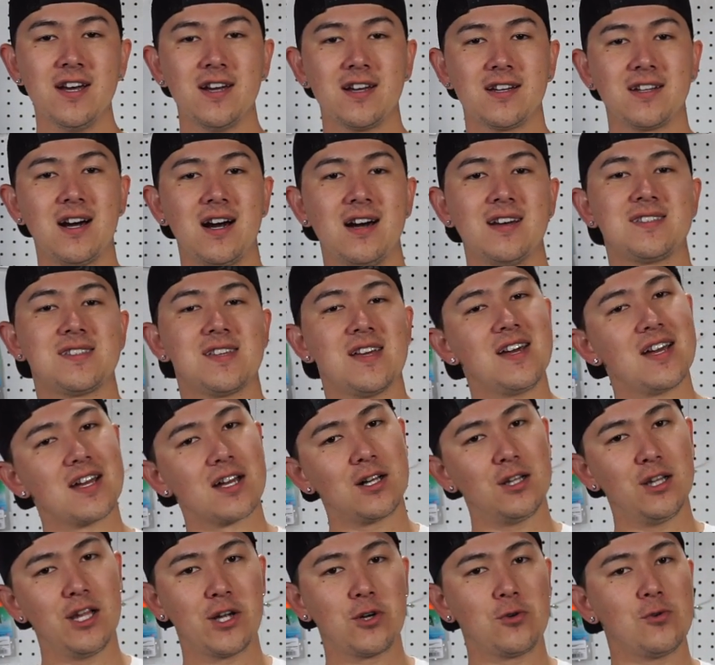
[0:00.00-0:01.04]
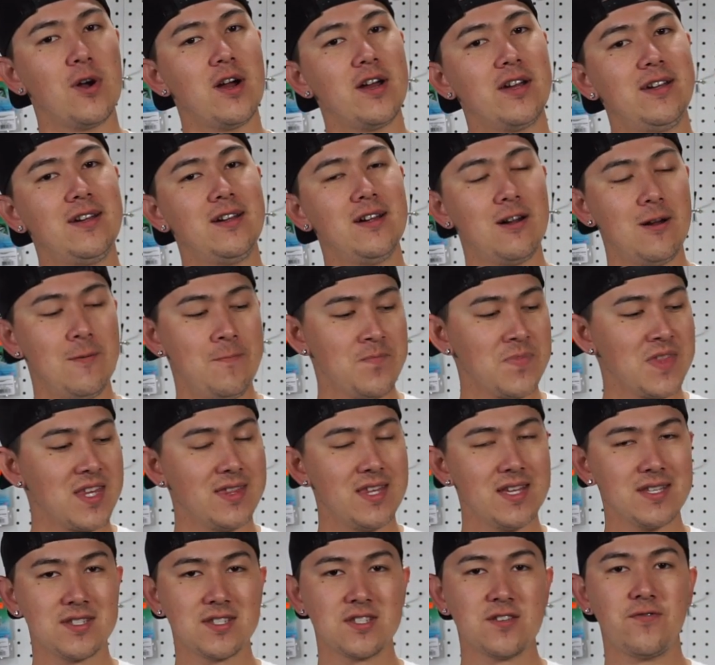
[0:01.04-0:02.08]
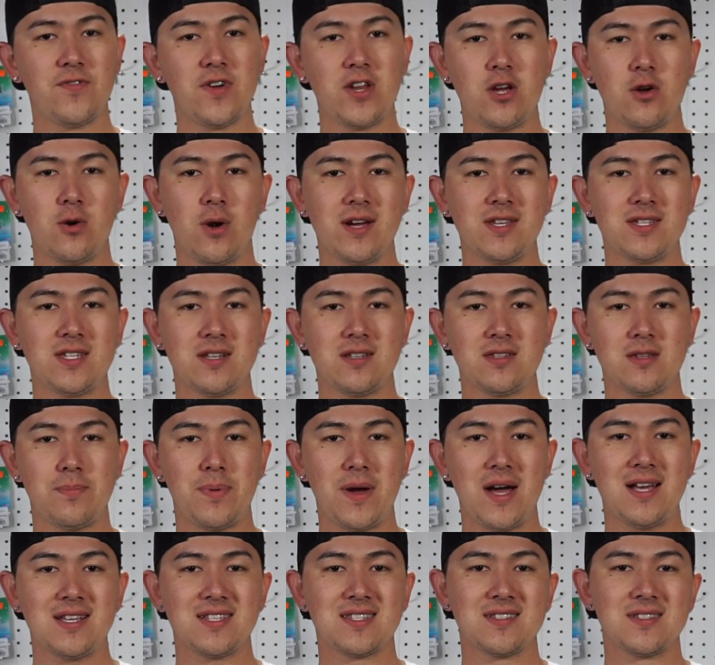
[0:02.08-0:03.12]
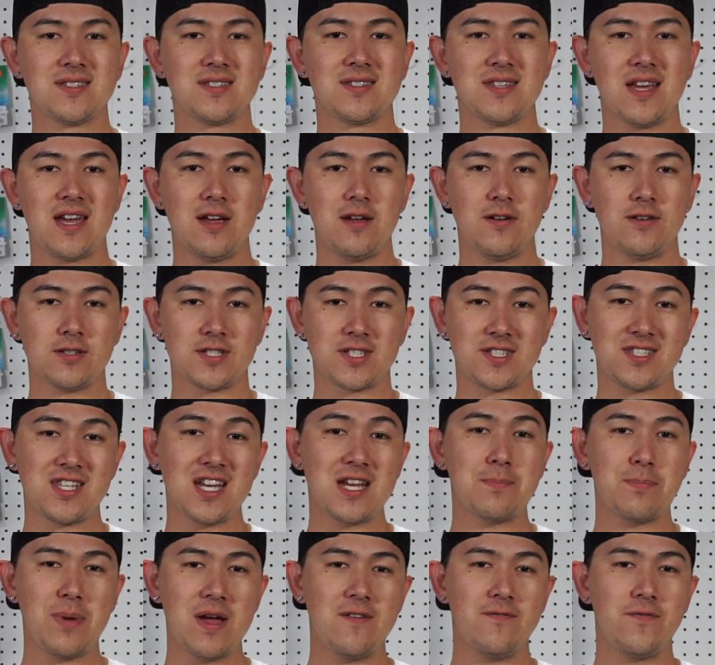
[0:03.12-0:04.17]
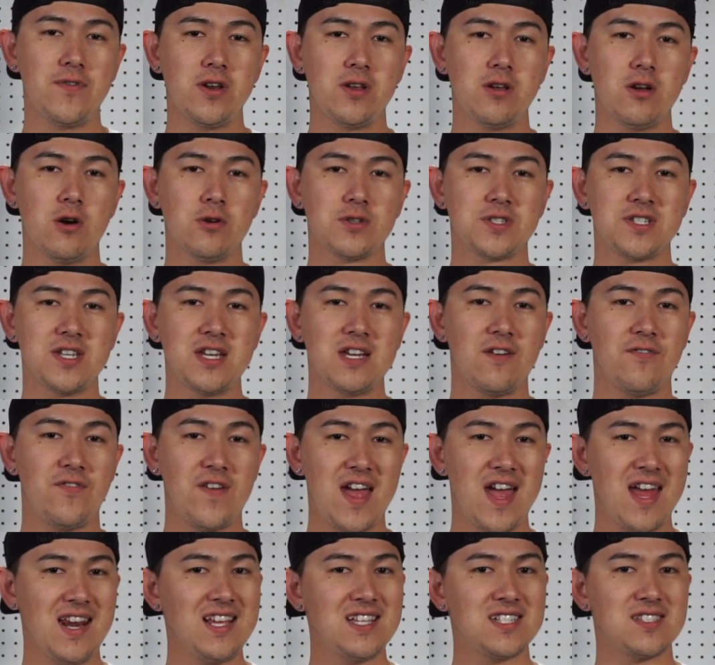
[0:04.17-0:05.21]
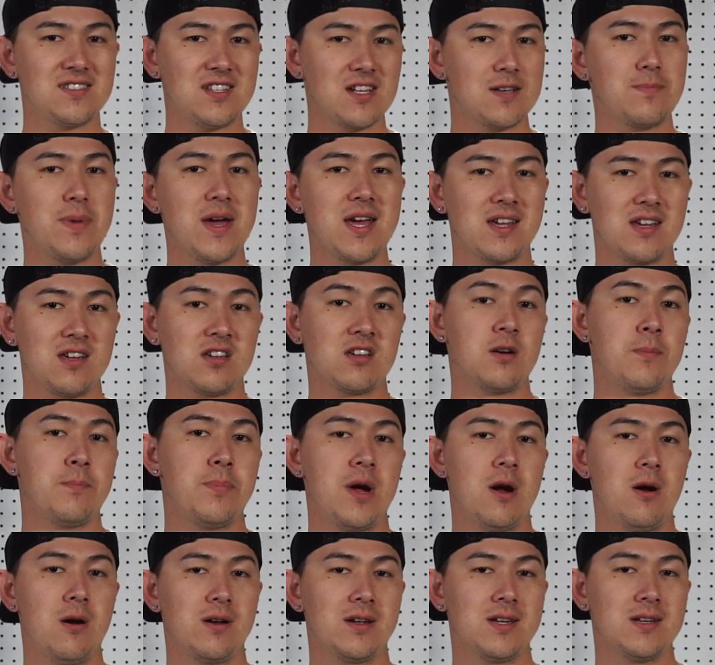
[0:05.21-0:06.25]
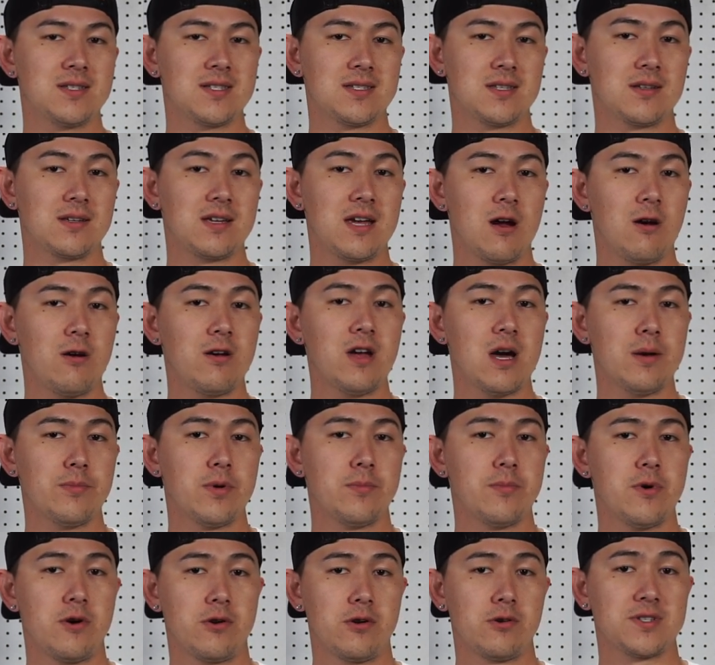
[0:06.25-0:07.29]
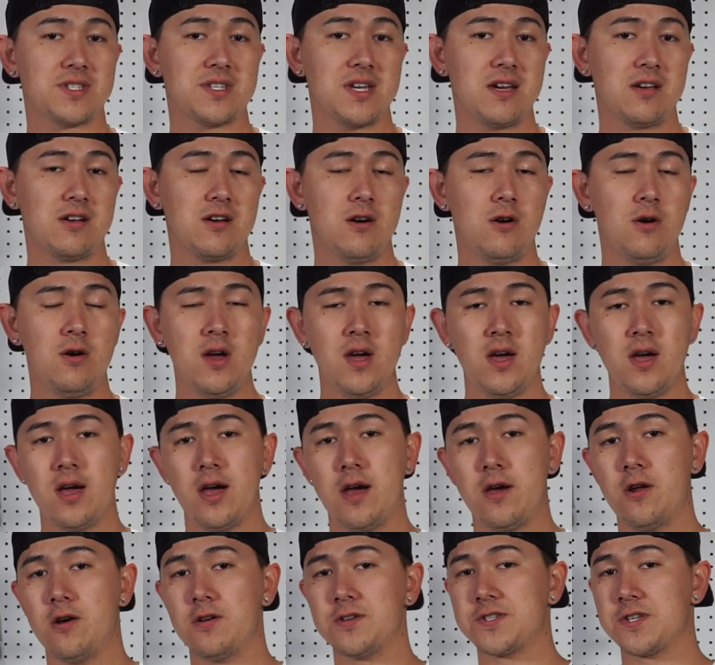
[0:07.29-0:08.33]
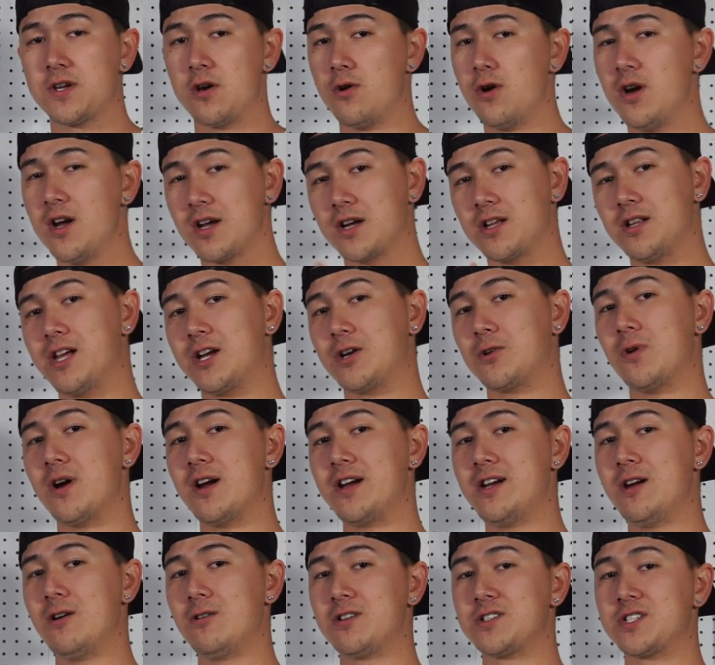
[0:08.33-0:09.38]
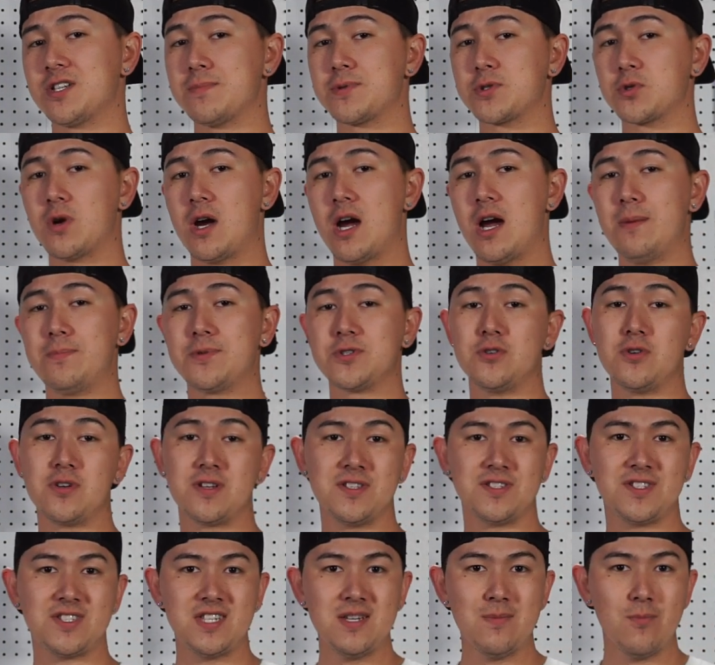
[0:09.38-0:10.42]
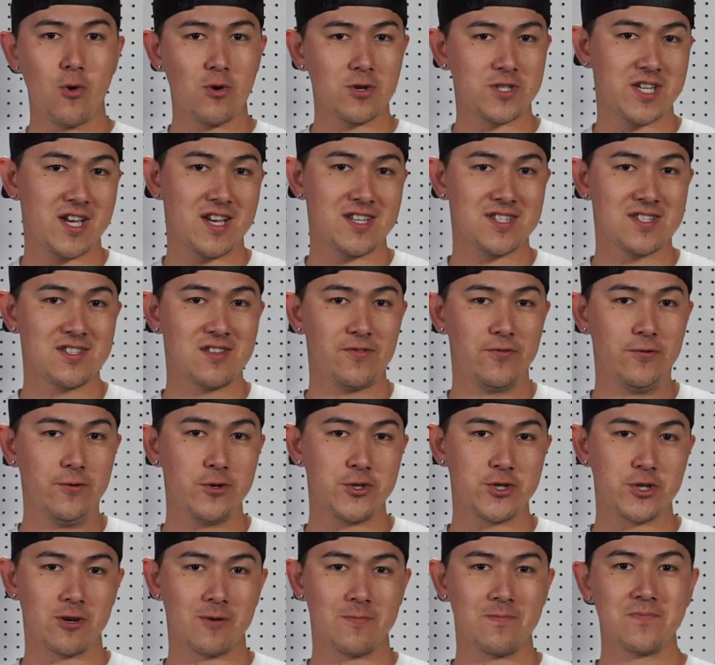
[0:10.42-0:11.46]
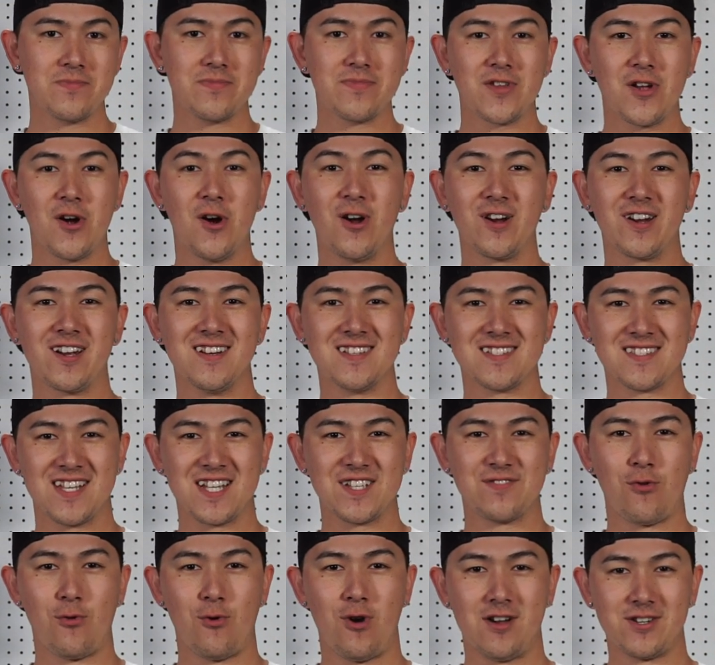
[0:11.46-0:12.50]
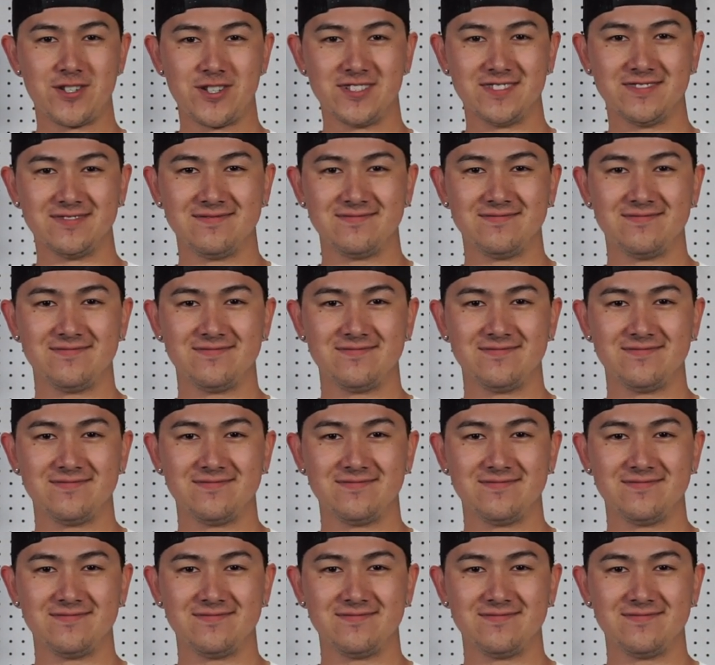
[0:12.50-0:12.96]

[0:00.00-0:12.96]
Guys, click right here. This is a video I did in the past. This is a stick bait video, seeing if any stick bait can compare against the Gary Yamamoto Senko. And also click right here to subscribe so you can see more tests in the future. All right, guys, thanks for watching.